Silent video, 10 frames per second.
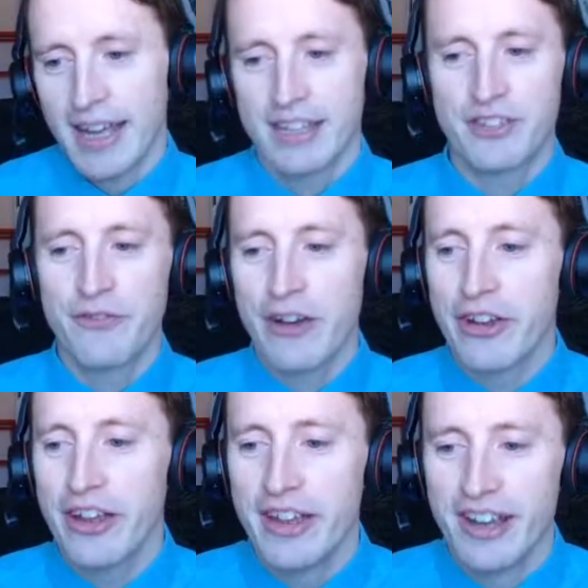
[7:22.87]
a
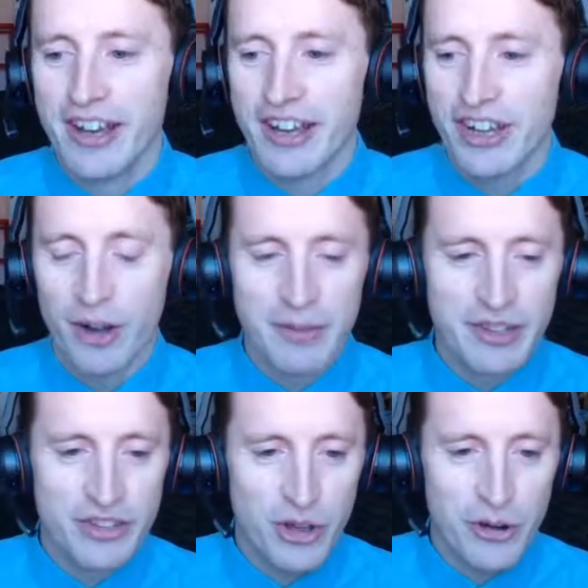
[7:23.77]
very common
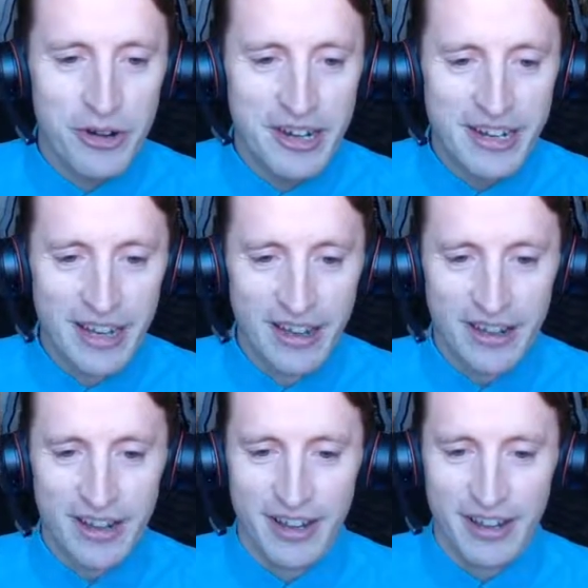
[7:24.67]
story,
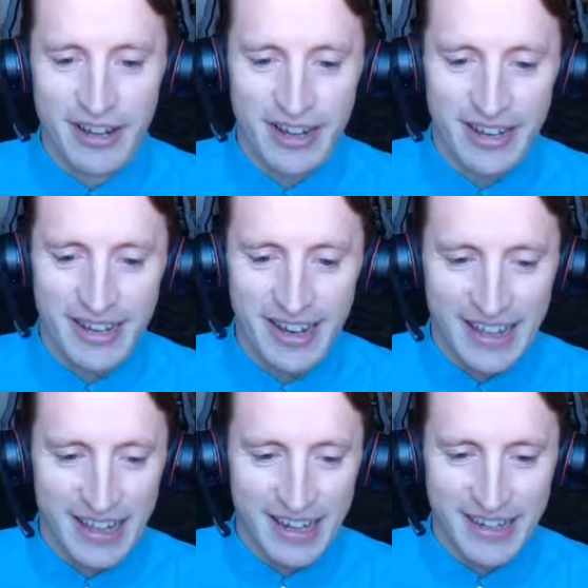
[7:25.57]
like
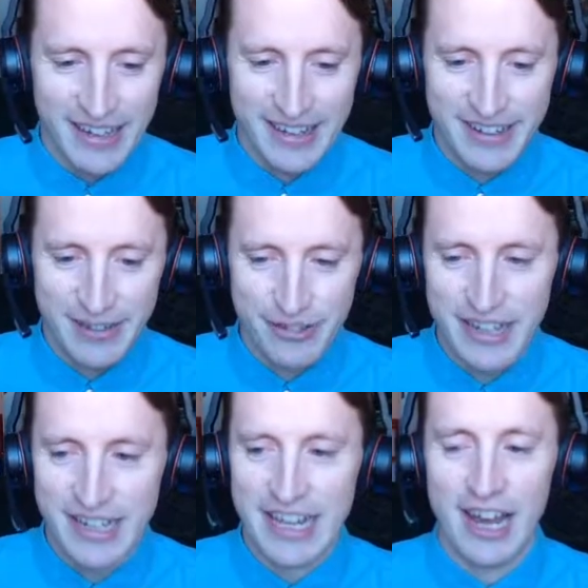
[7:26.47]

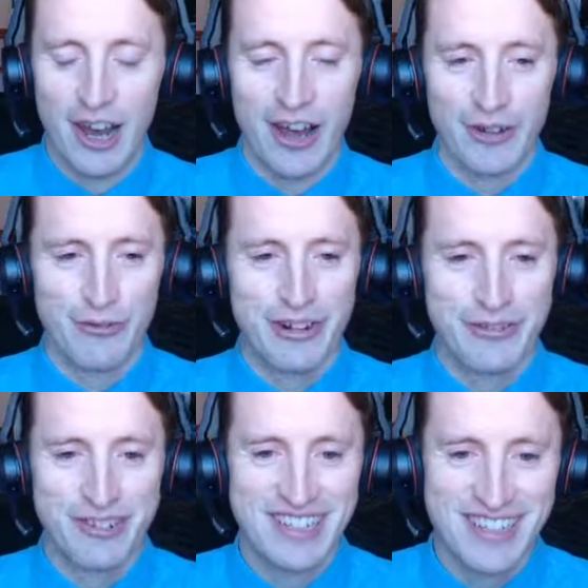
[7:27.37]
definitely a lot of
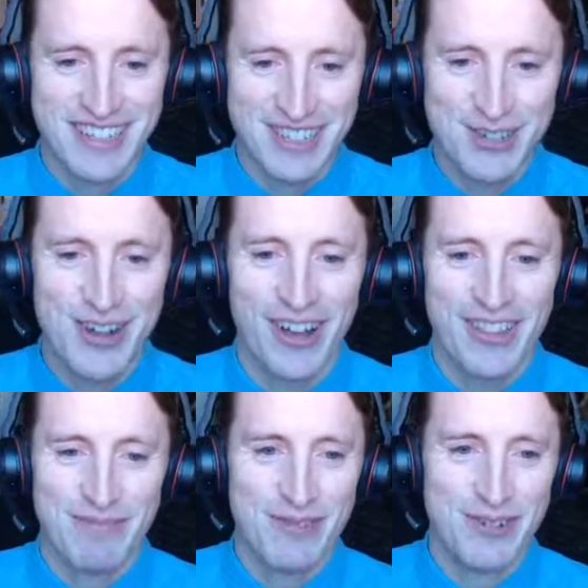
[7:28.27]
references to
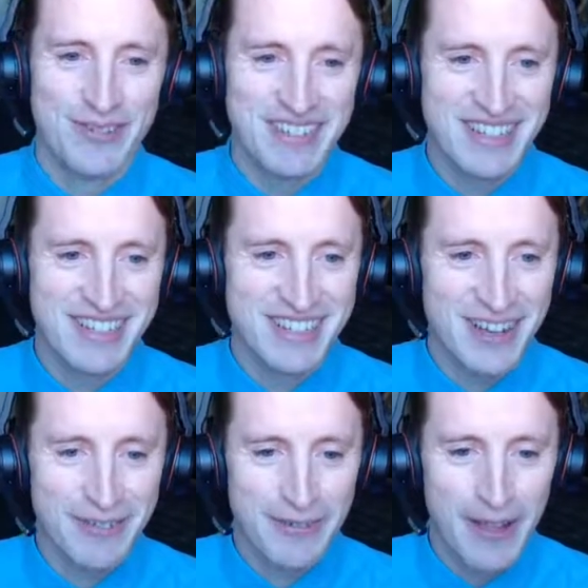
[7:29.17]
other movies and
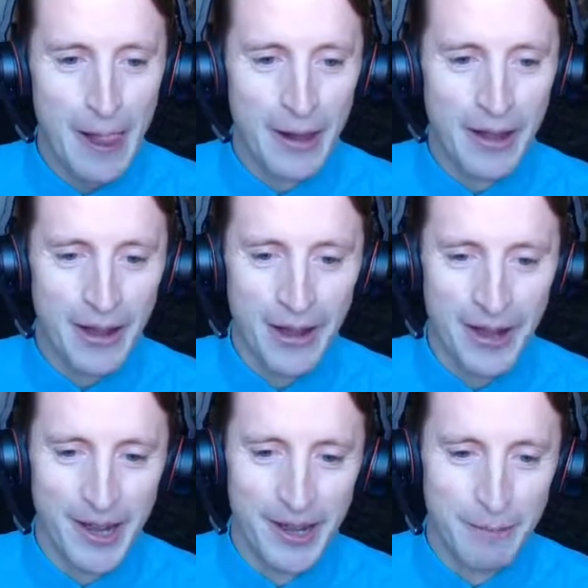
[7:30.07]
stuff.
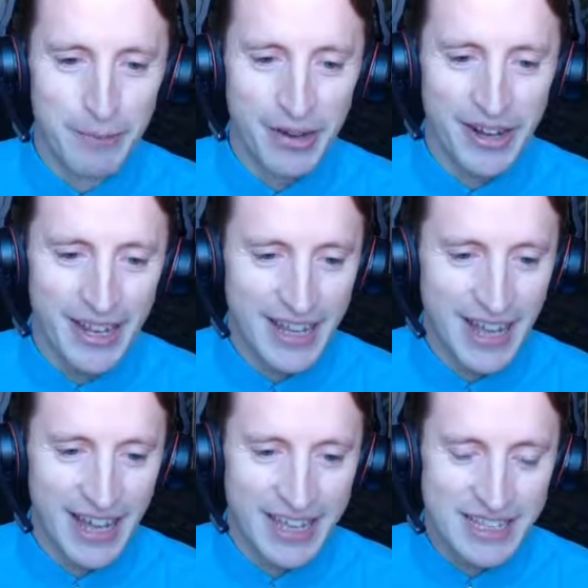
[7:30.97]
But
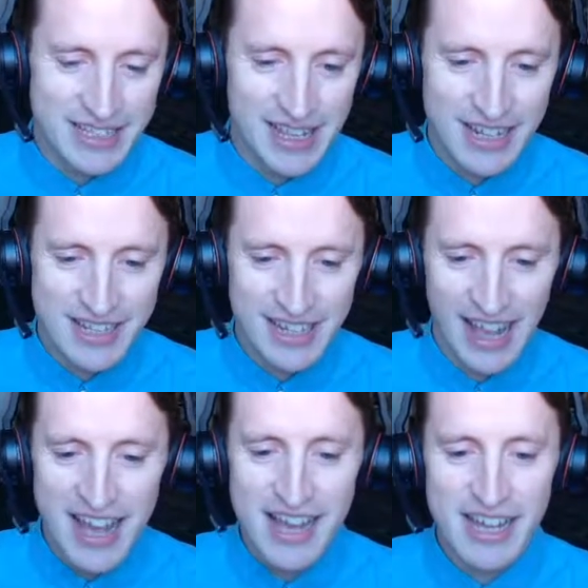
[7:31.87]
yeah, it's a
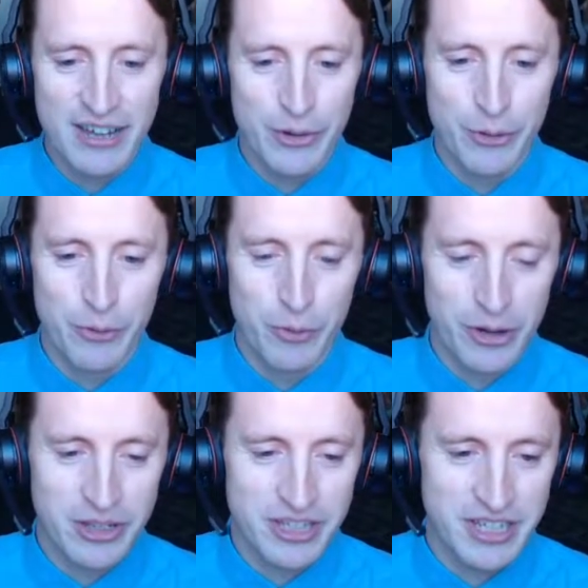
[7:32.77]
guy who
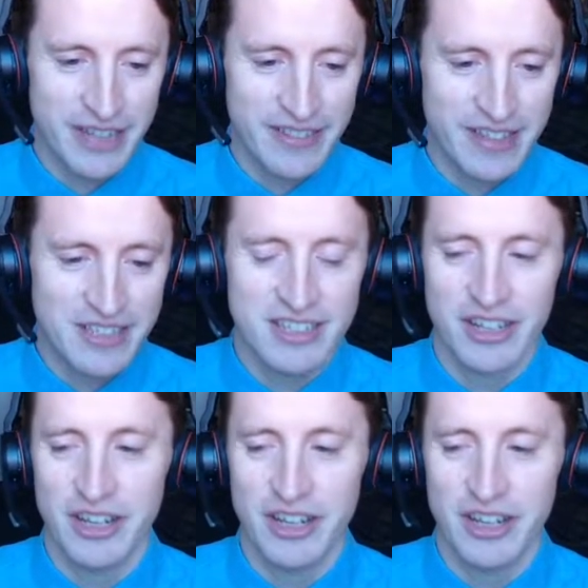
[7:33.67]
works in this